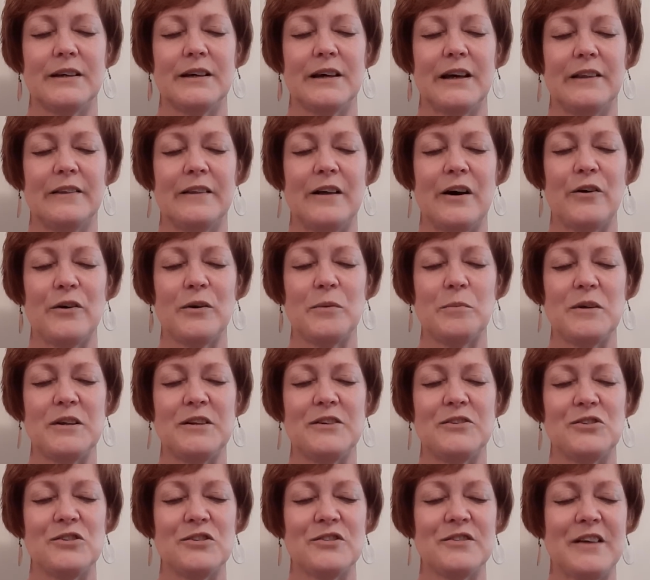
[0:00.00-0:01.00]
allowing me
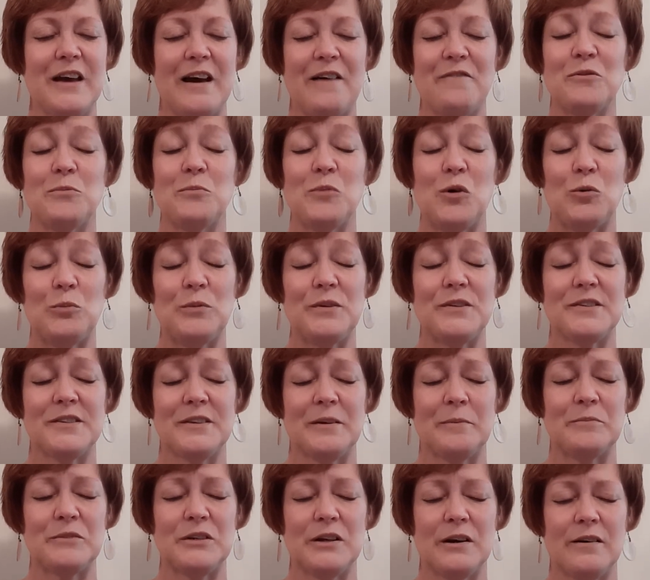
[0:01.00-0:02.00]
to just have a moment
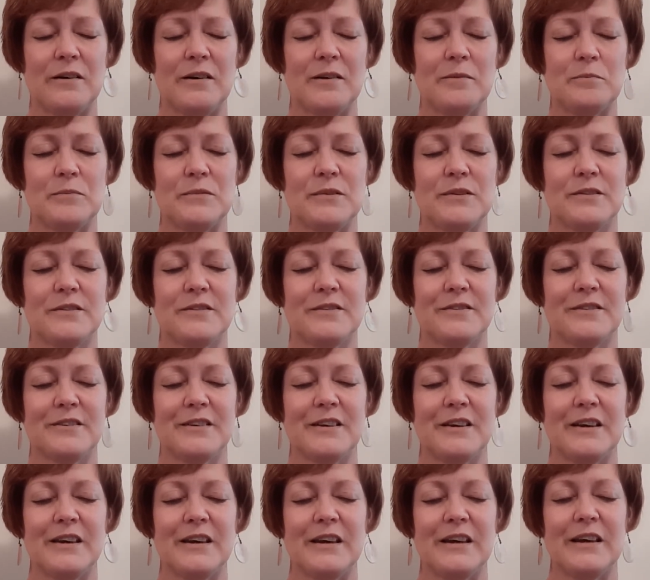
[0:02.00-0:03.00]
sometimes.
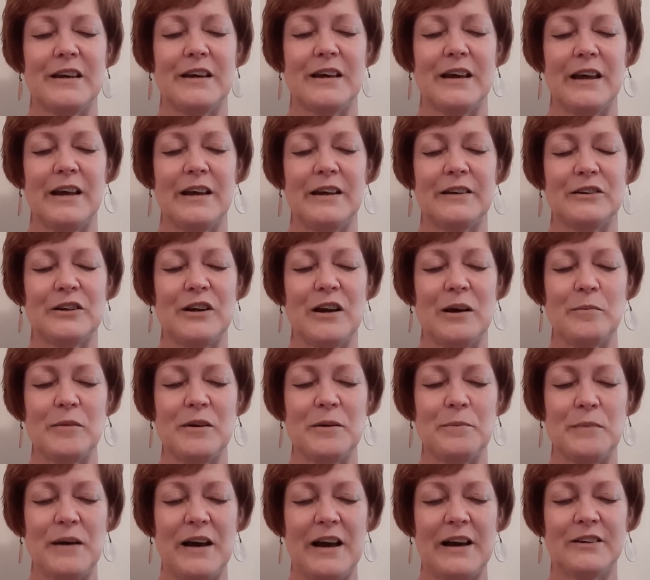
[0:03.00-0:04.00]
And
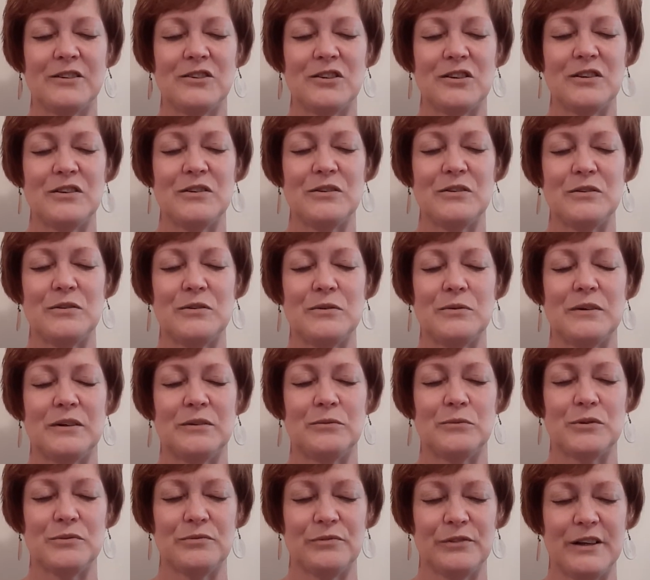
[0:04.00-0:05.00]
coming back to you and
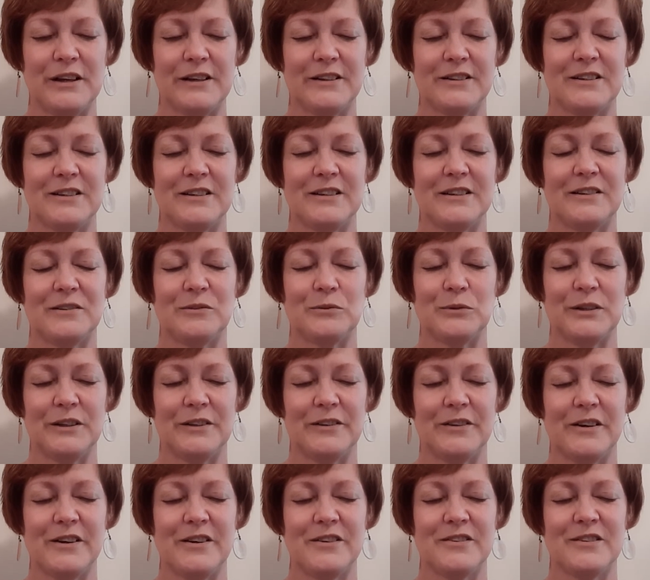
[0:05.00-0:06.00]
reflecting and
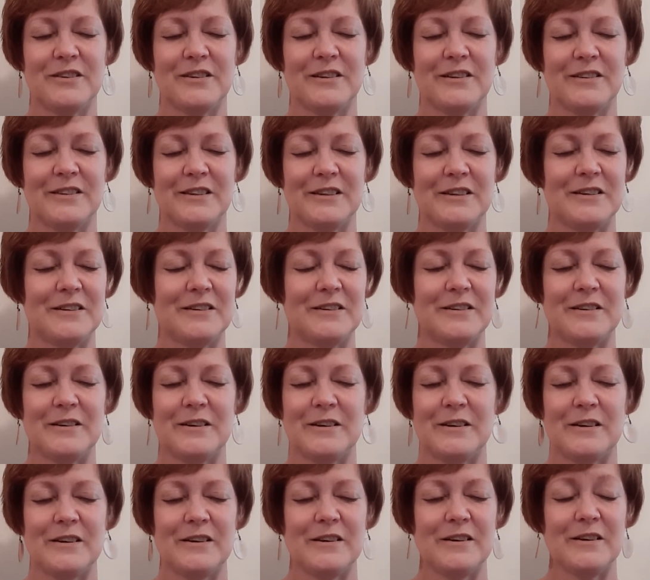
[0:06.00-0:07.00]
realizing that
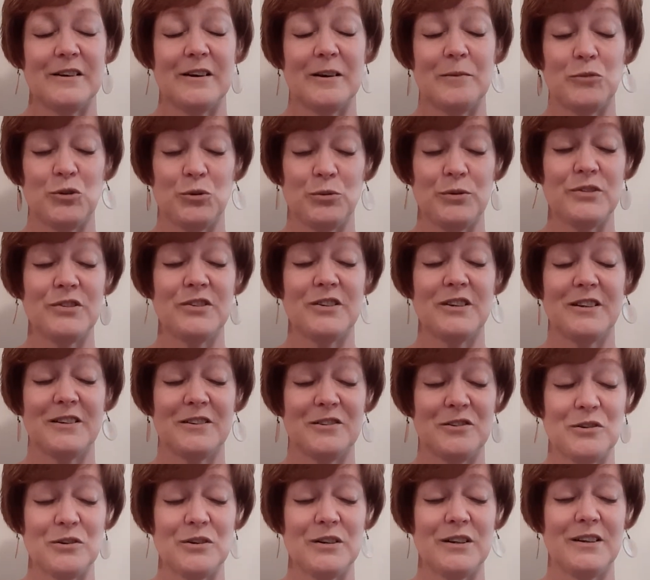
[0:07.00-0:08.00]
I'm twisting and
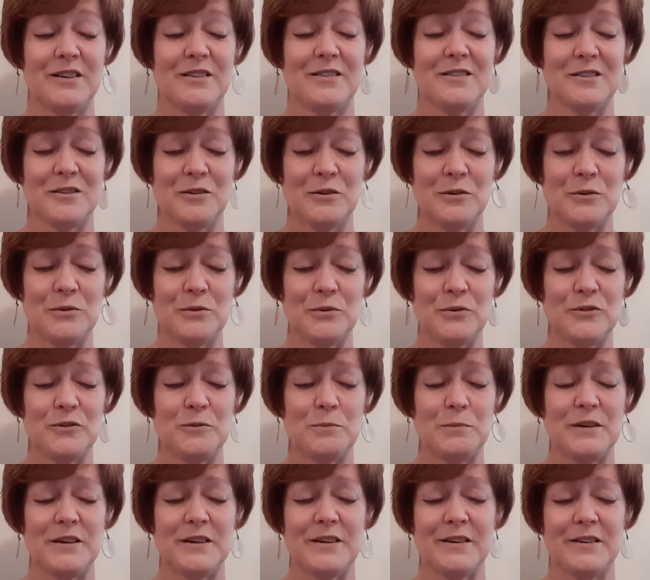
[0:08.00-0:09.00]
turning in circles
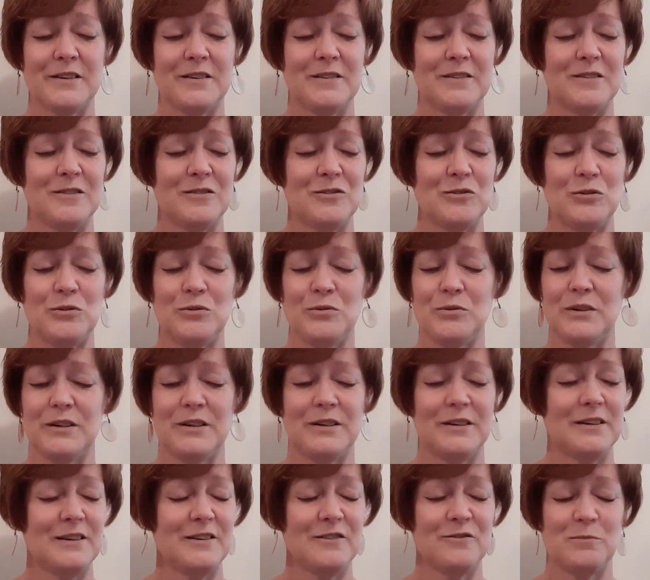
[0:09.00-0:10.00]
because you
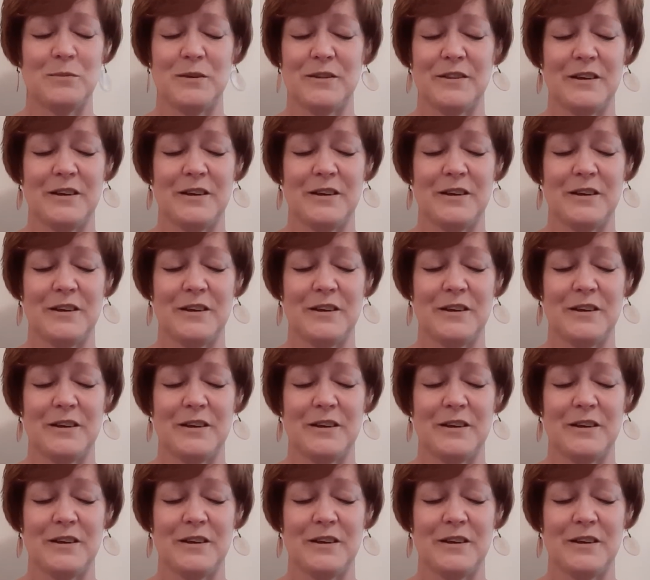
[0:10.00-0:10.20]
didn't give me